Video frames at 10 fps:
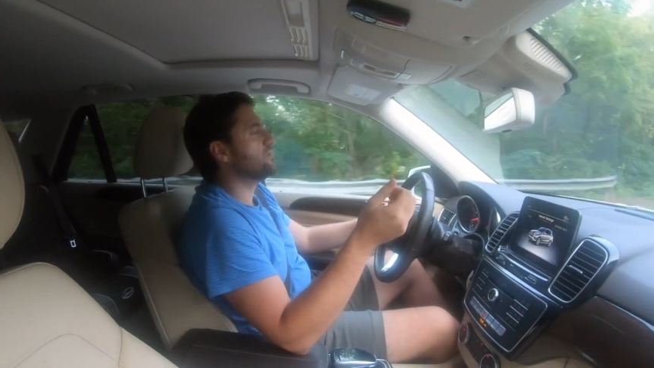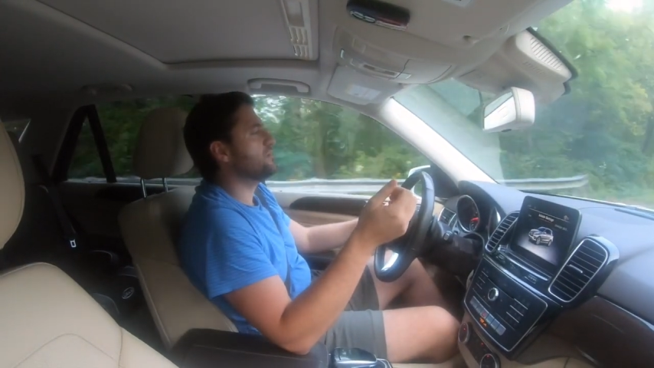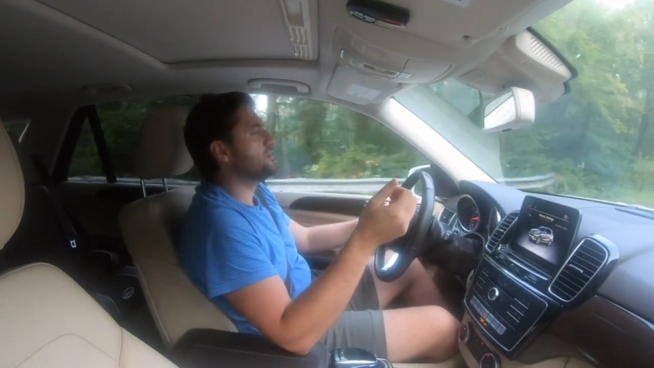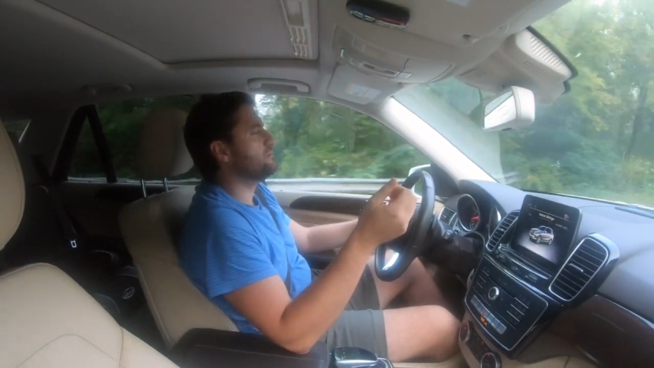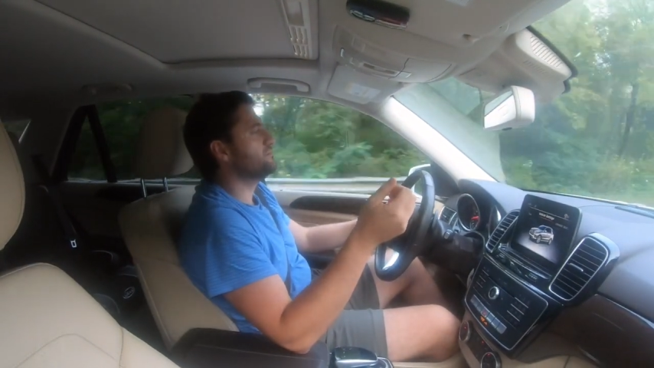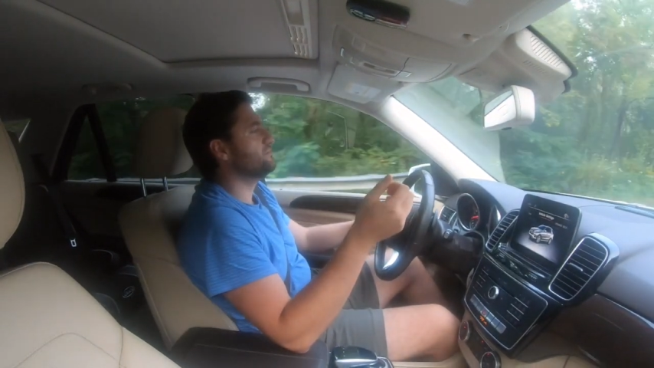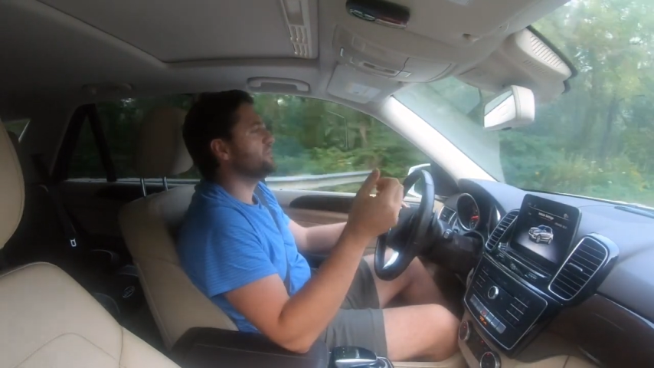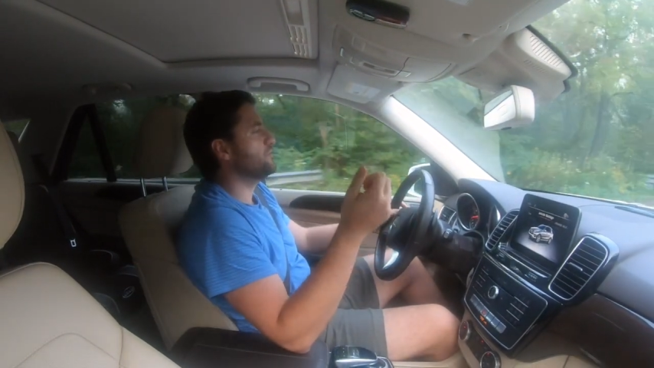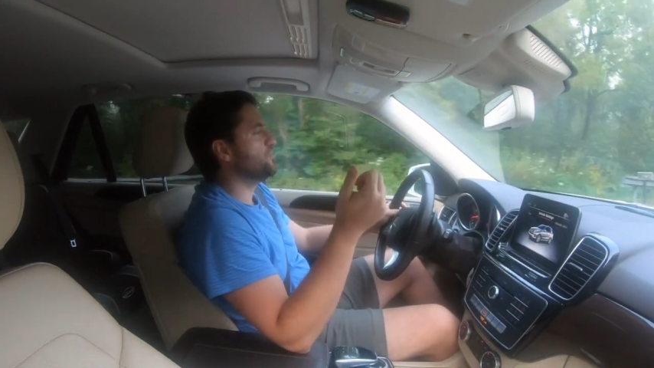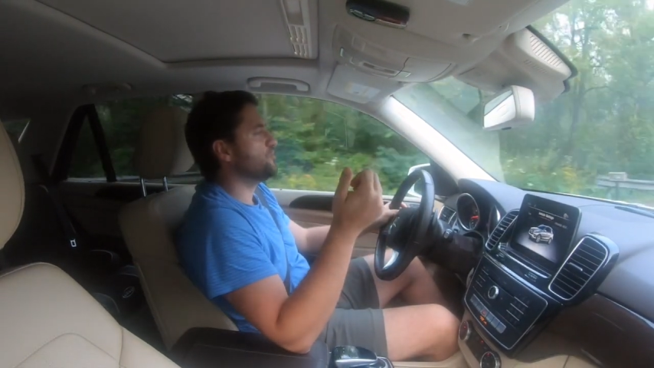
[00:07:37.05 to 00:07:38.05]
are,
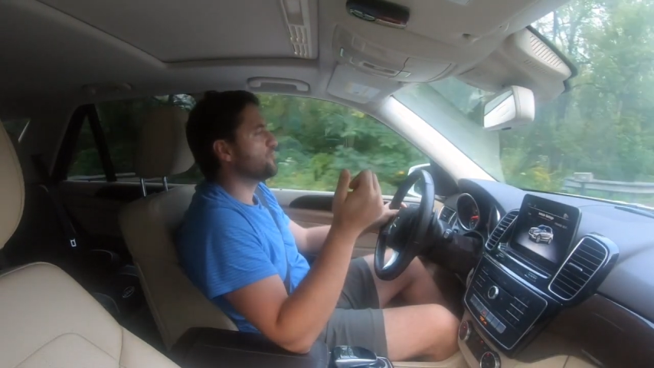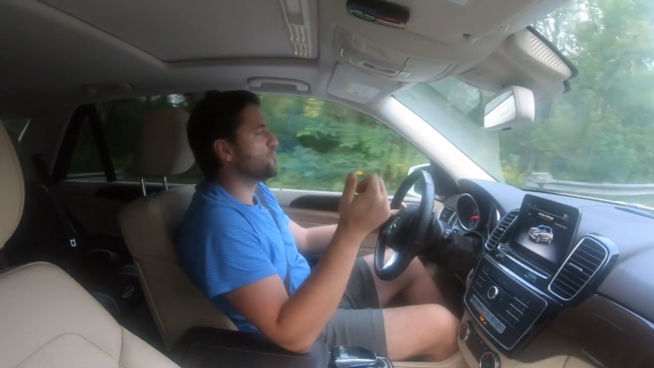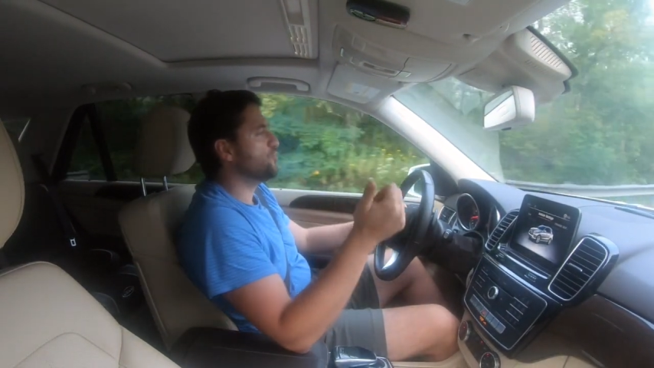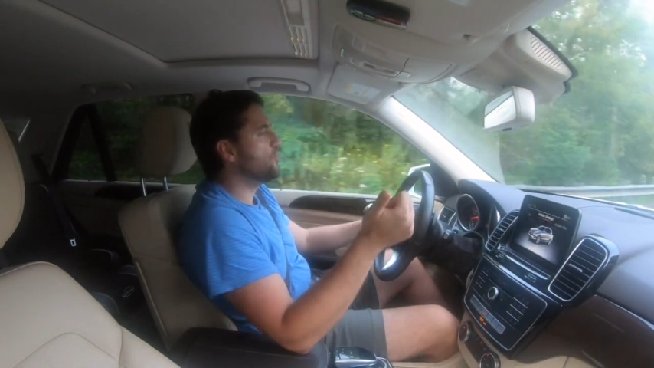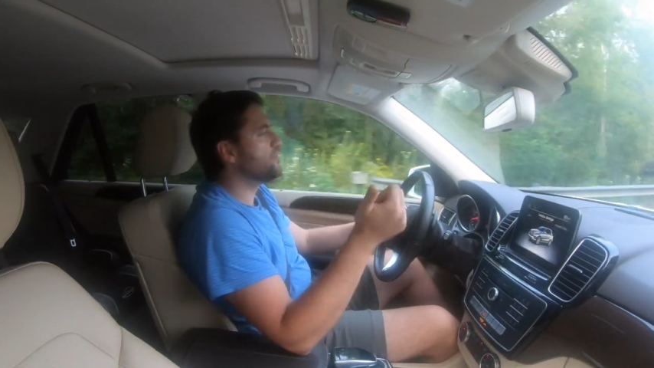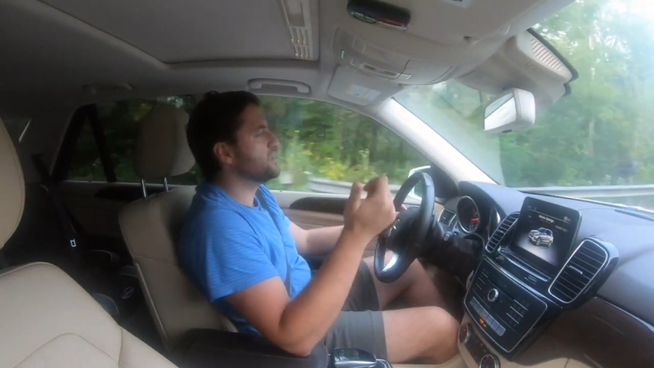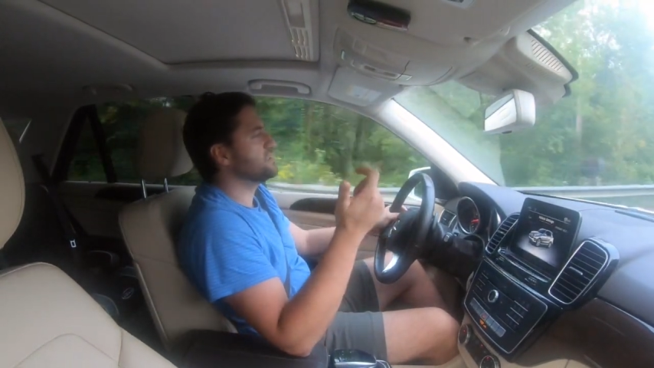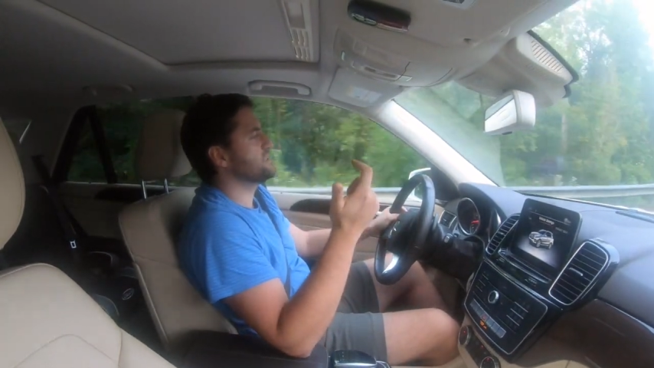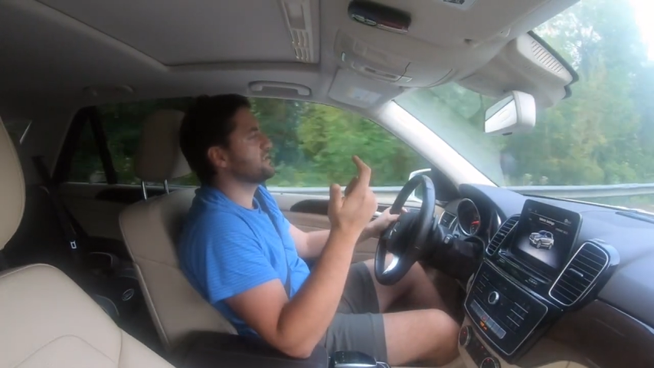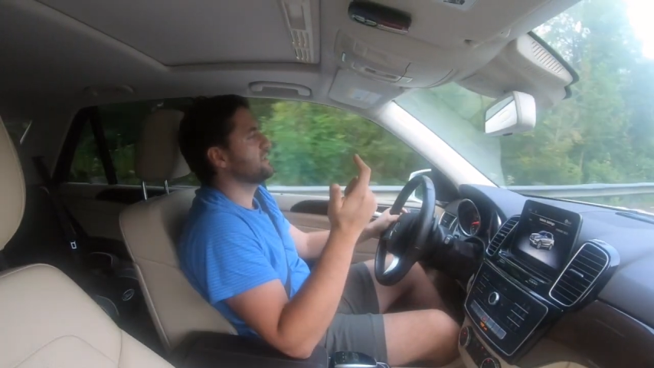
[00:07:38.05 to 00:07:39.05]
you know, your
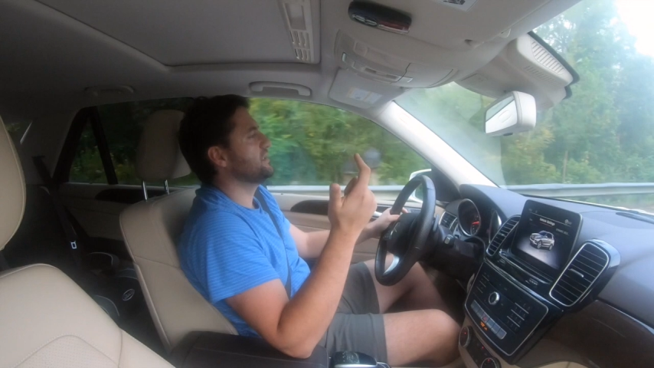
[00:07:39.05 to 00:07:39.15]
Toyotas,